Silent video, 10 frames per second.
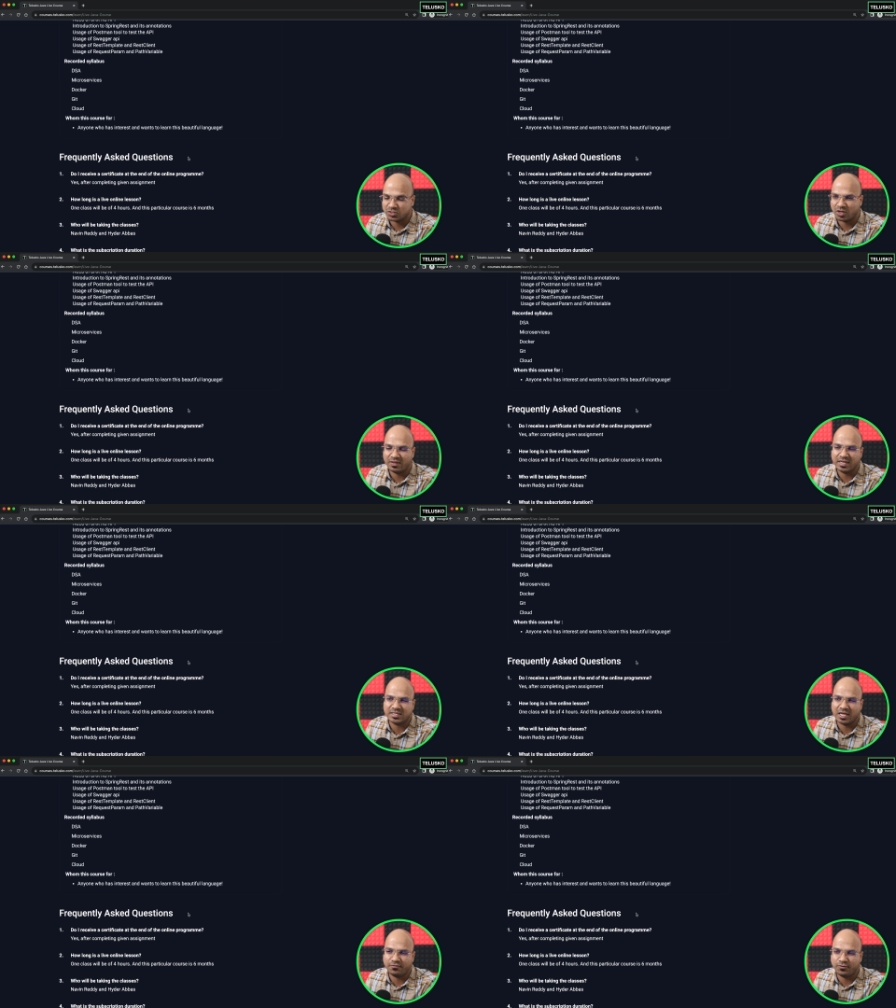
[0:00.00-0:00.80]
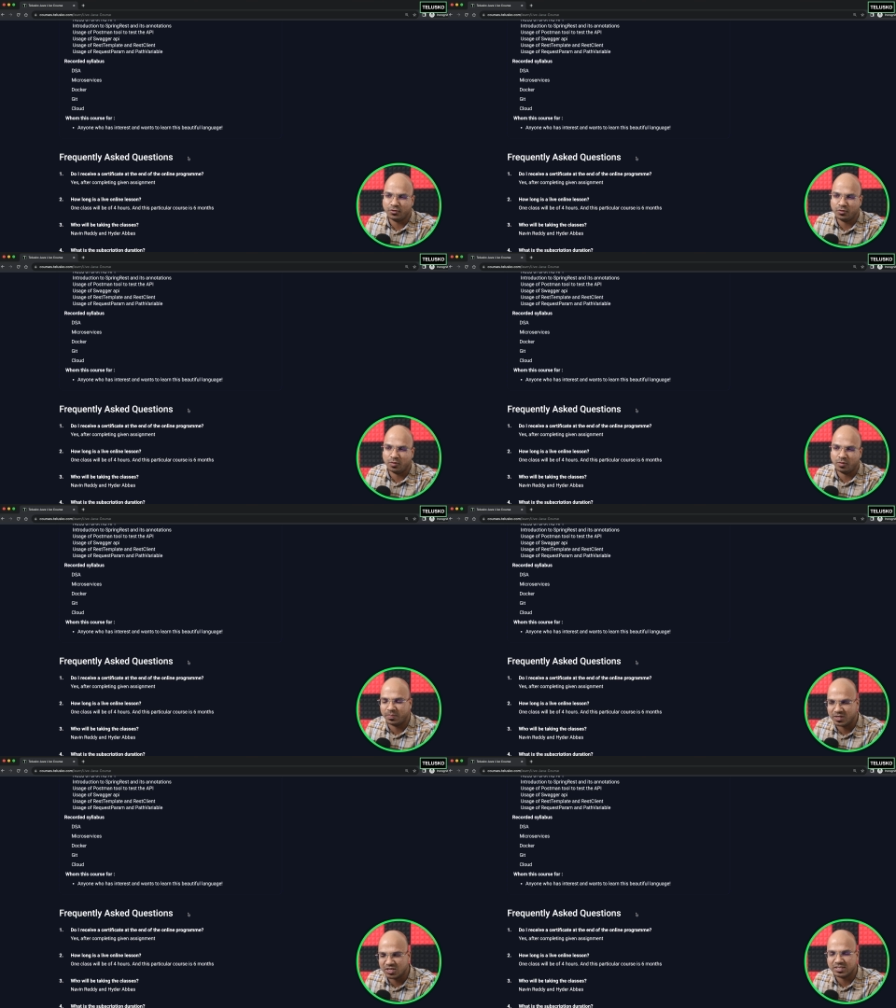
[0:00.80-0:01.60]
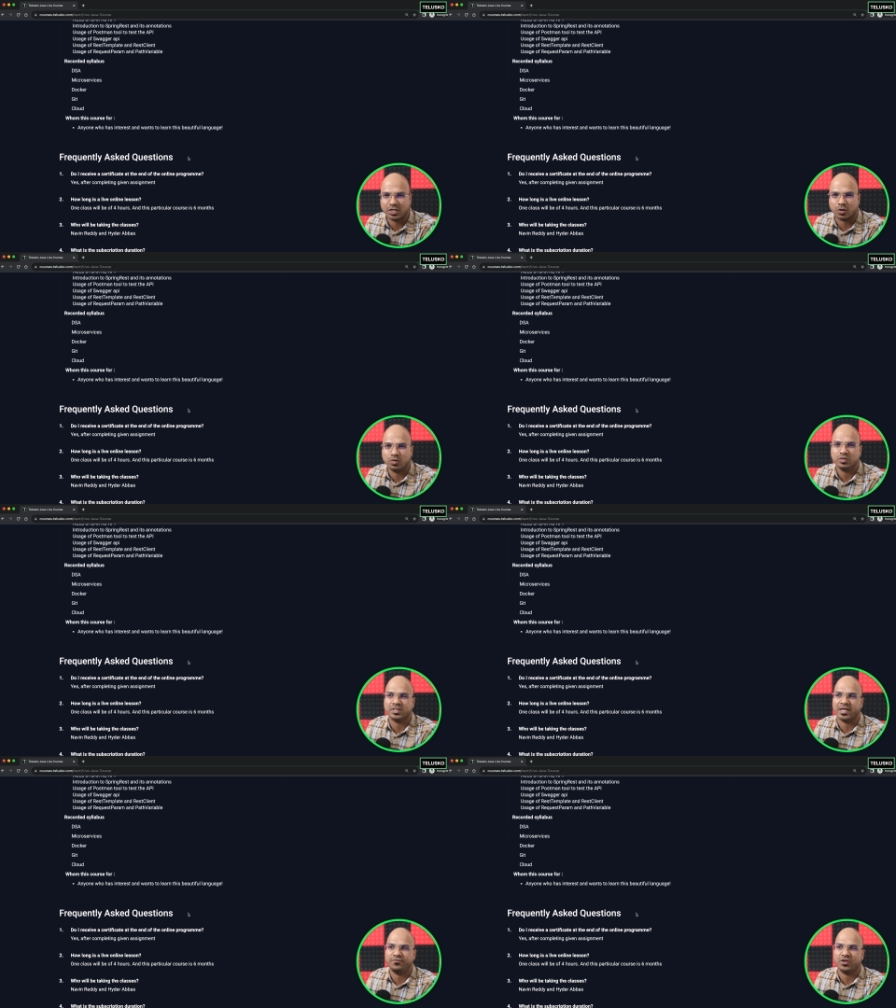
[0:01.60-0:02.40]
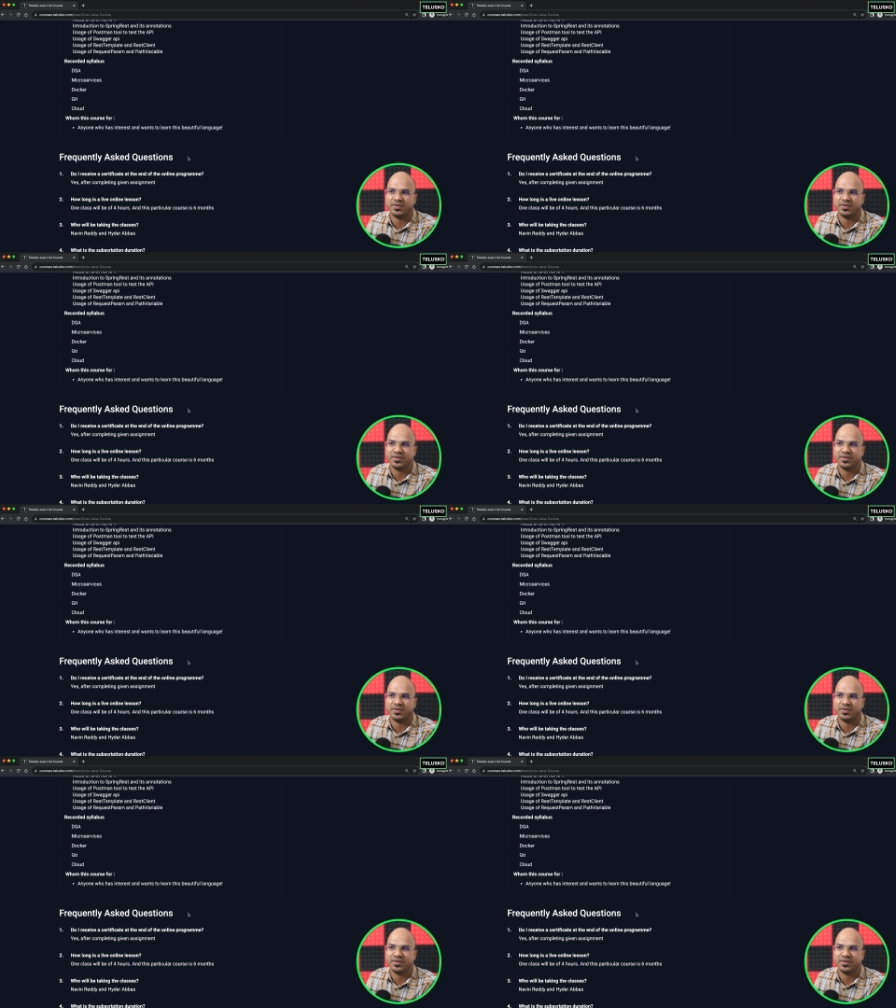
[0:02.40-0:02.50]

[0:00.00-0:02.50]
So let's say if you purchase the course and if you have